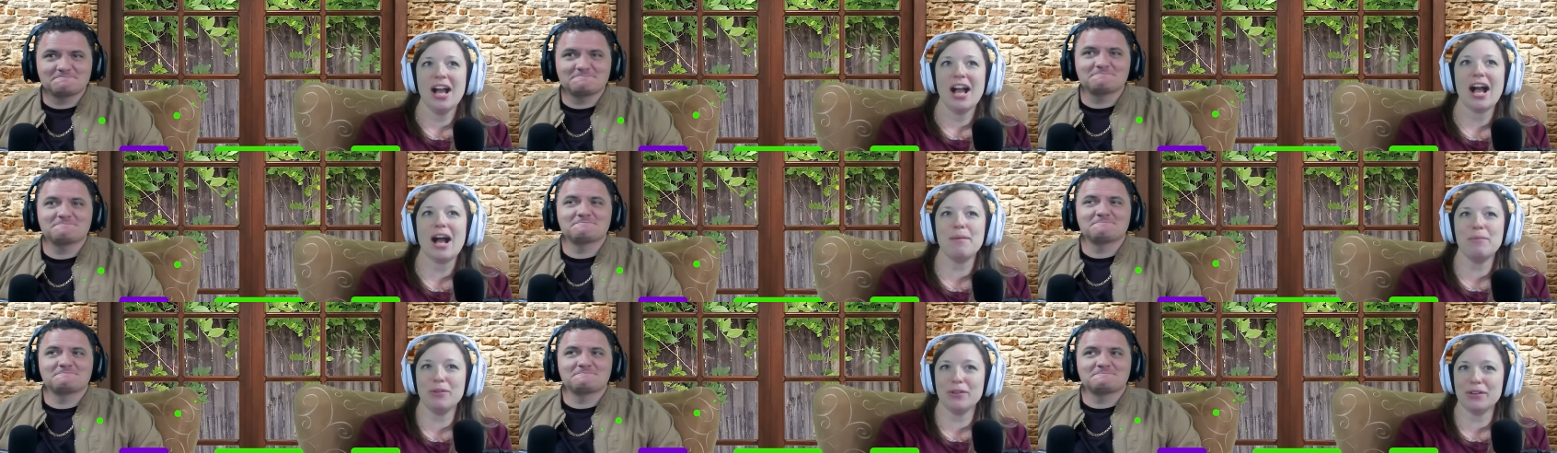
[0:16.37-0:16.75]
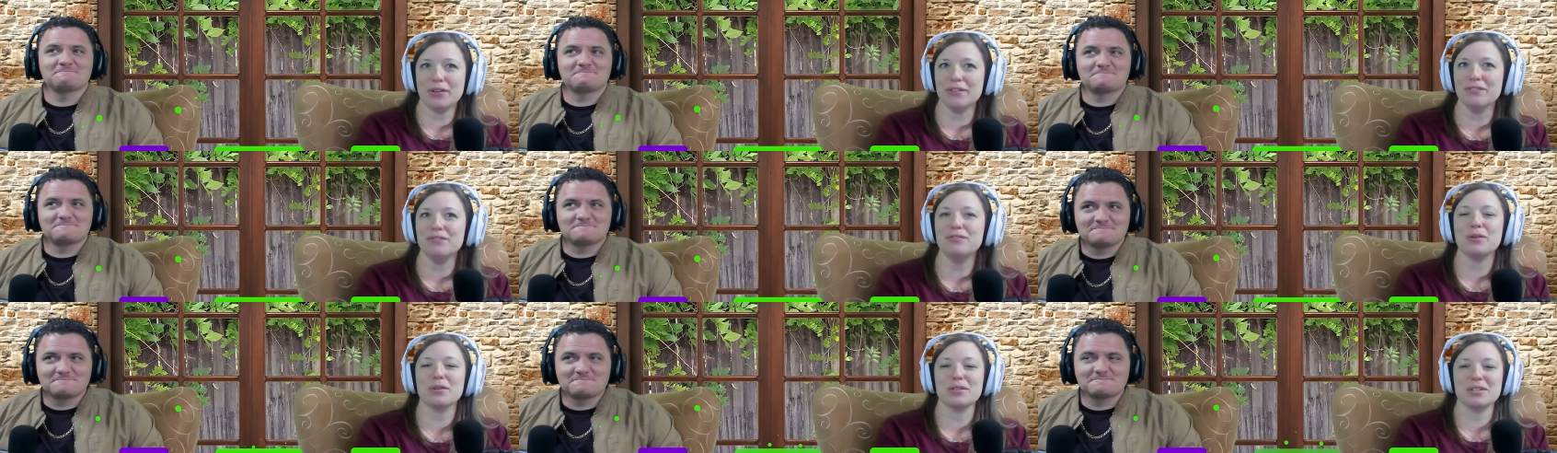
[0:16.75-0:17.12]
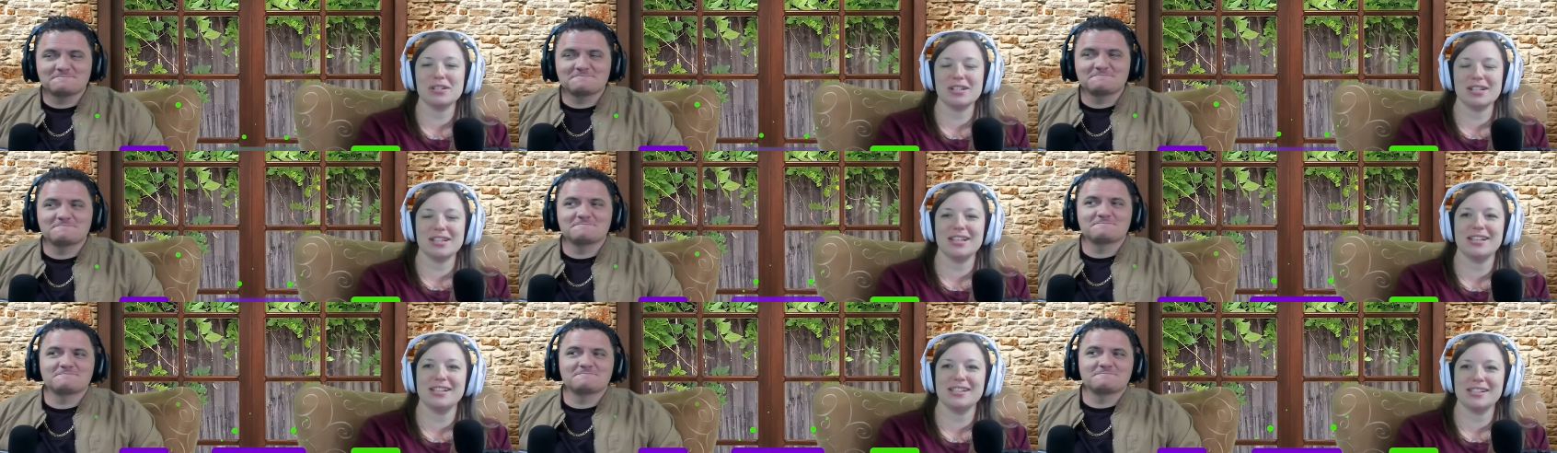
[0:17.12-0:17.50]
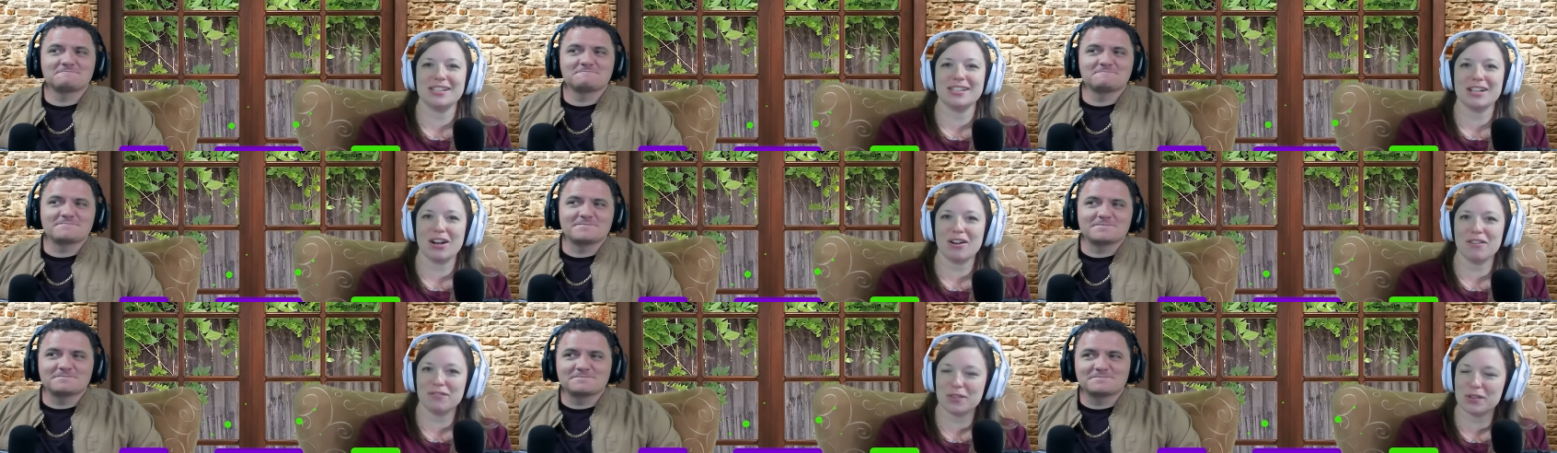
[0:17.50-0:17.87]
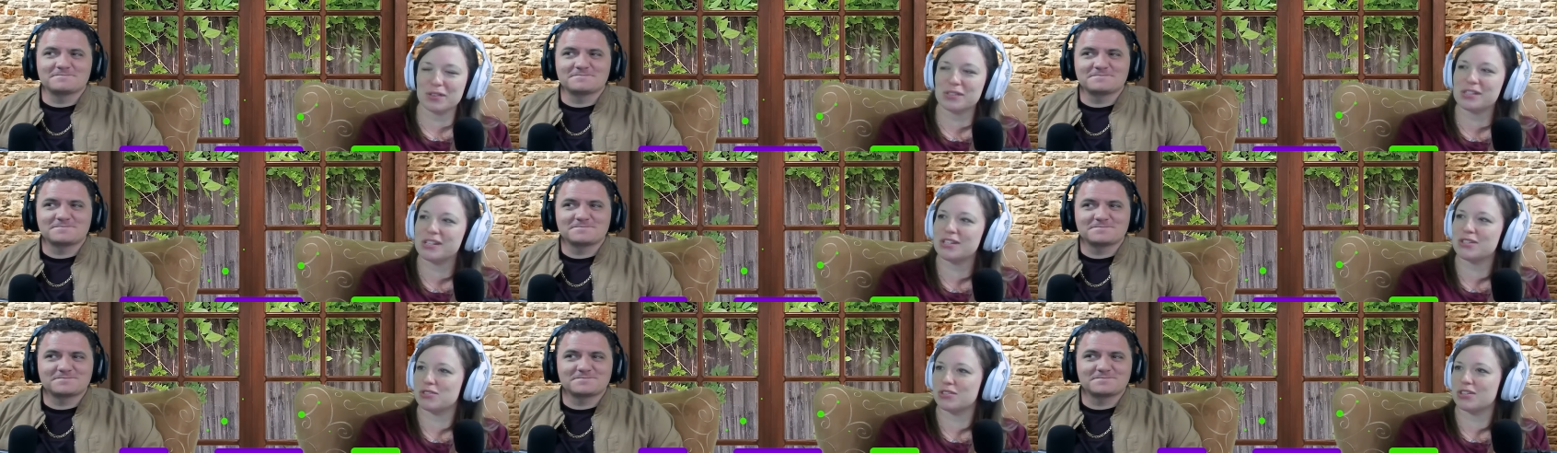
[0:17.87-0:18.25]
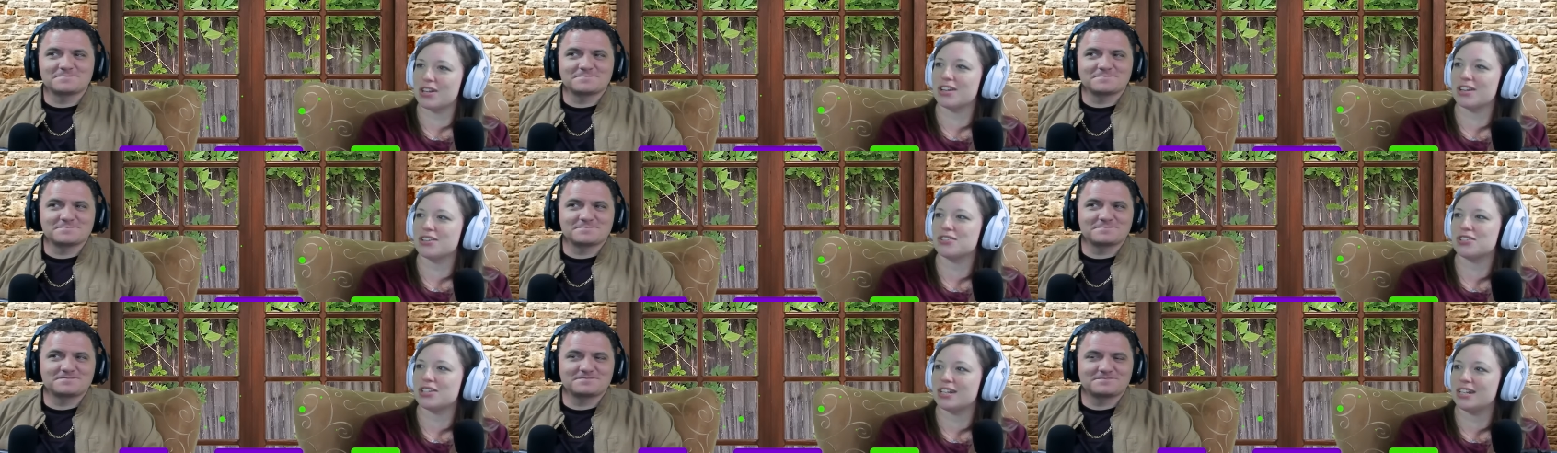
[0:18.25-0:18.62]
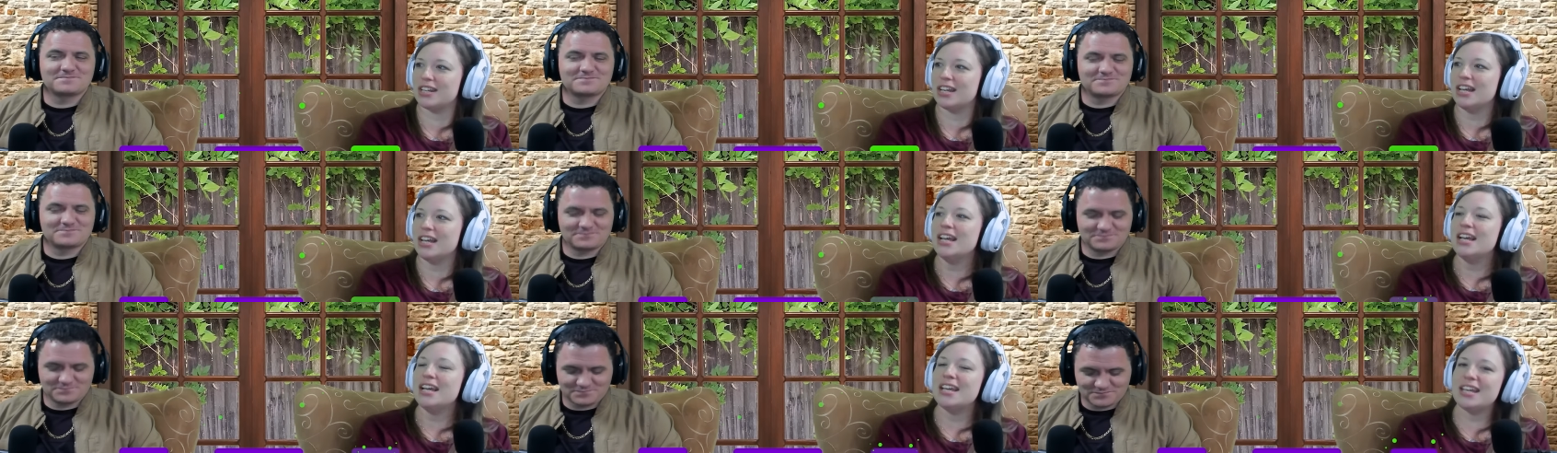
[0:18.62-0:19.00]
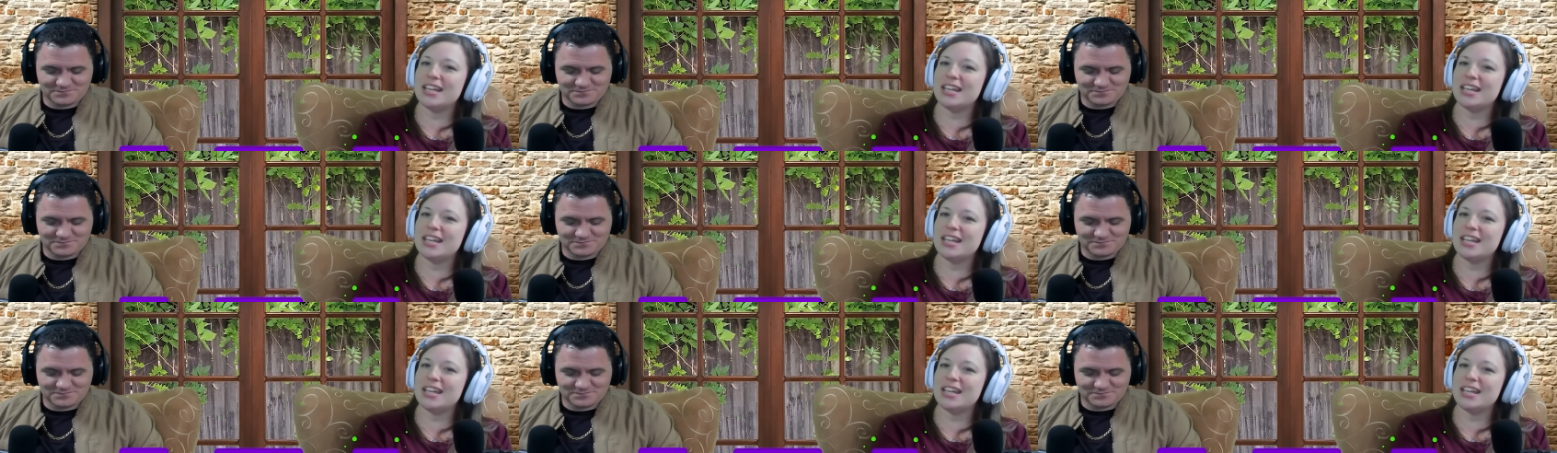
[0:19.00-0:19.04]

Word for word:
Speaker 1: I'm looking forward to this. Our first introduction.